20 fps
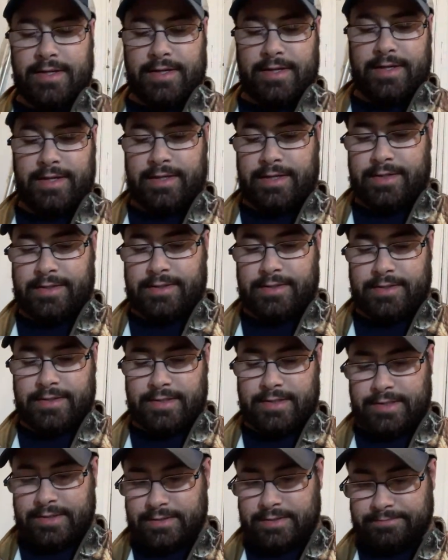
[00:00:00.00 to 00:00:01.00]
and
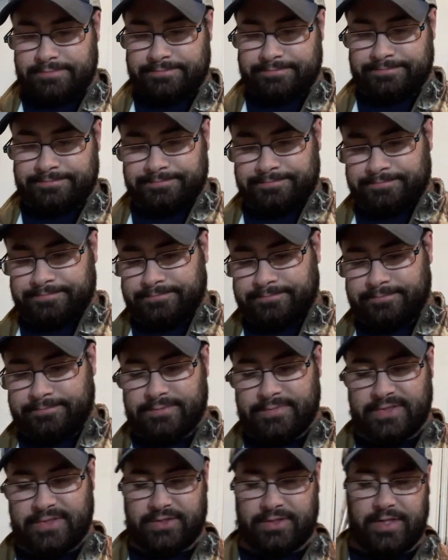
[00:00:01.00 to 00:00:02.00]

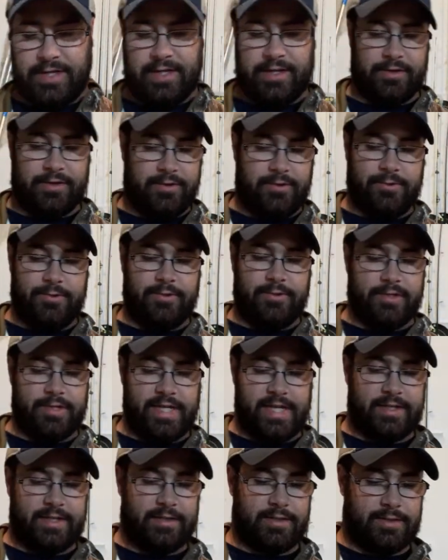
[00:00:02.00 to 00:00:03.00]
it's kind of cool
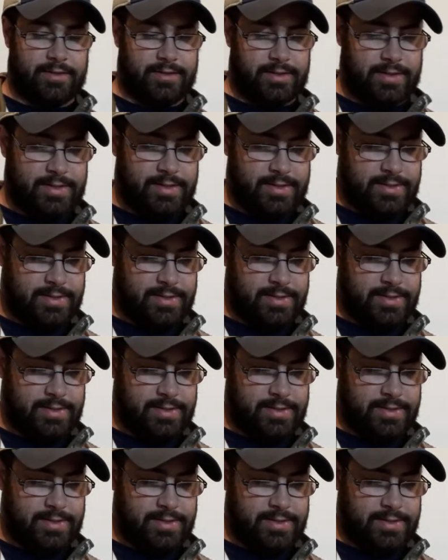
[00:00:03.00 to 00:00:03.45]
actually.